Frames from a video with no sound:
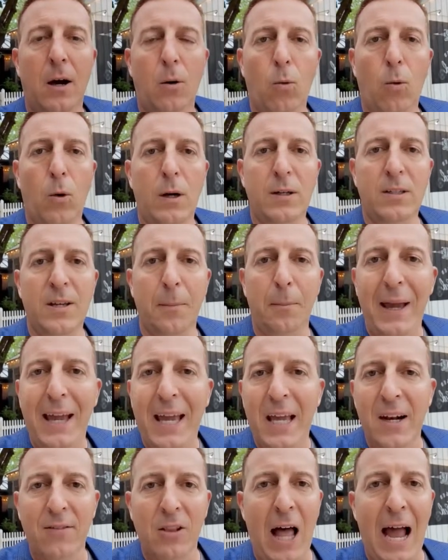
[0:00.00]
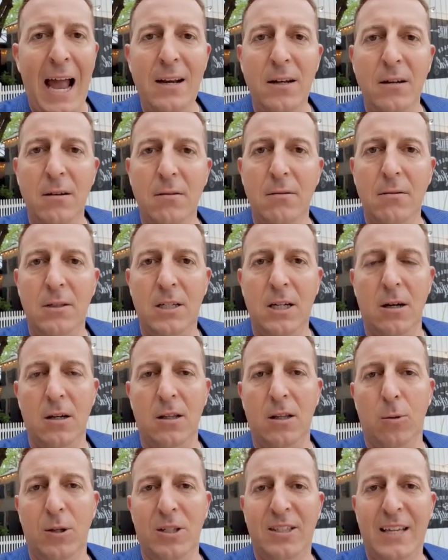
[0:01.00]
was a beacon of light
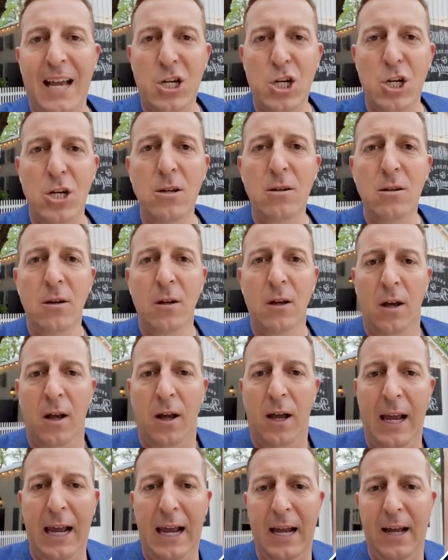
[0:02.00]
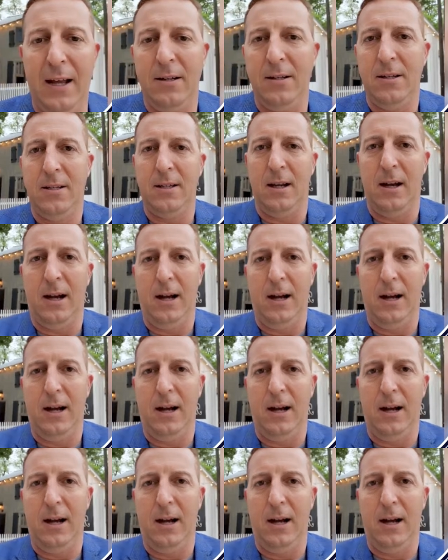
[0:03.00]
during the recession. And,